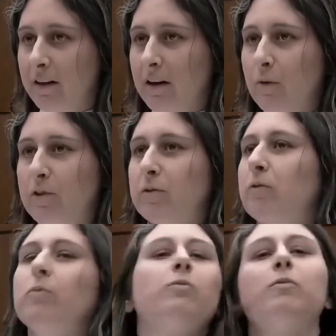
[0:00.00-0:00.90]
which would
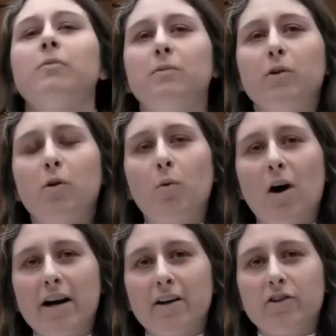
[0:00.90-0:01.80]

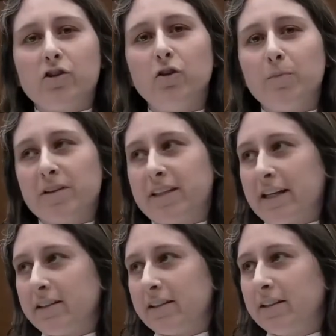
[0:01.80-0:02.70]
require
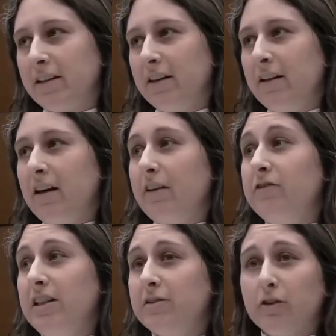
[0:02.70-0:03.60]
2% of
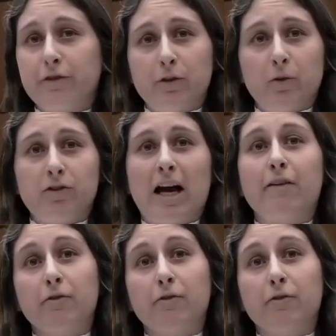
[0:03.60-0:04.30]
diesel fuel to have a